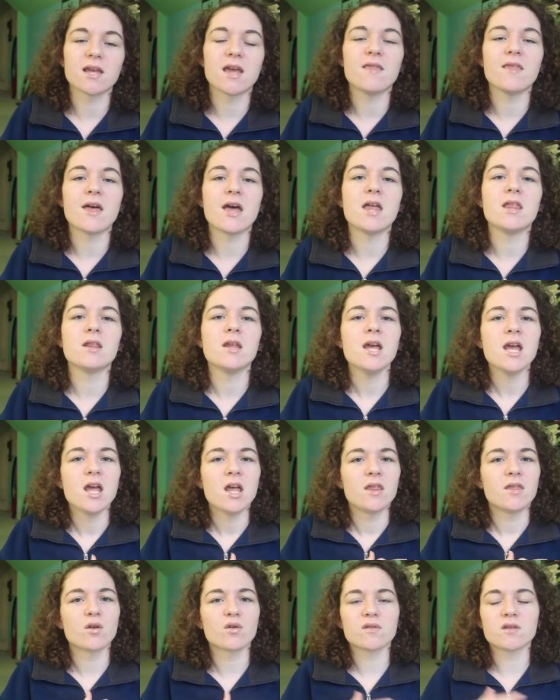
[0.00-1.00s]
and then
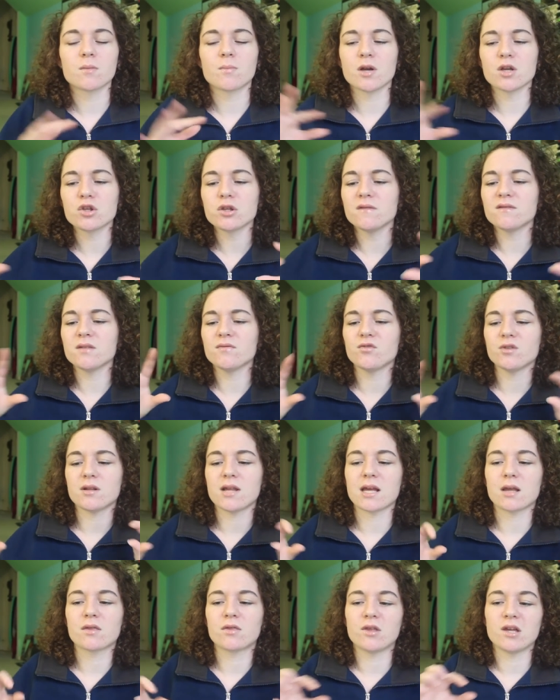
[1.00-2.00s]
there was a bunch of different
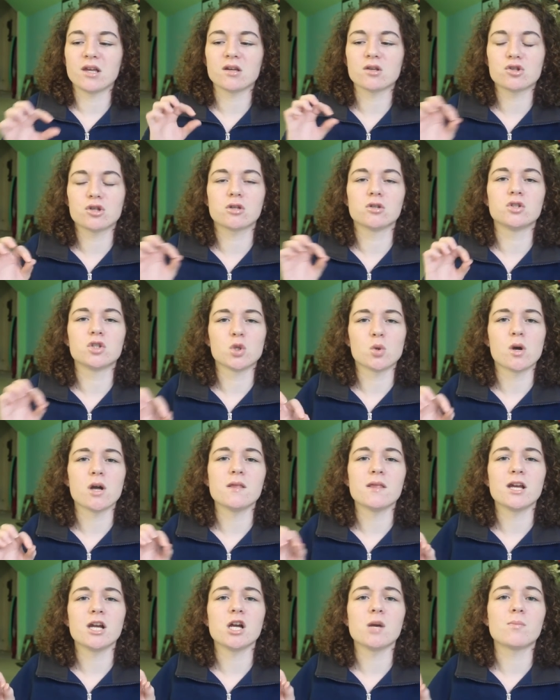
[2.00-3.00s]
like things you can do
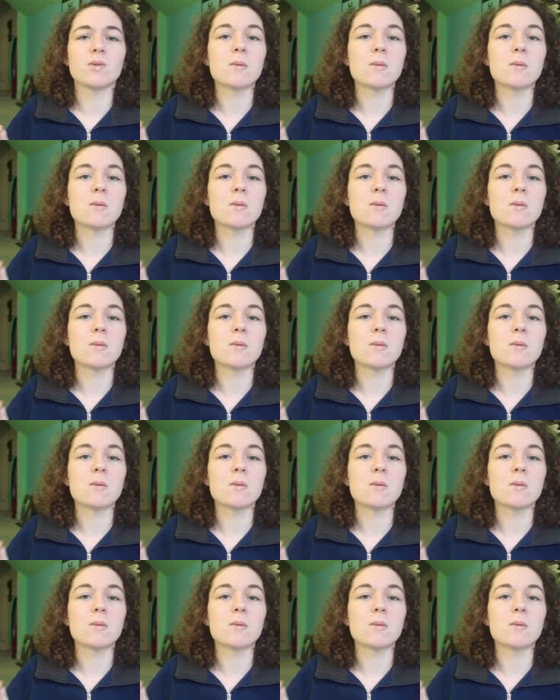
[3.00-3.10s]
on there,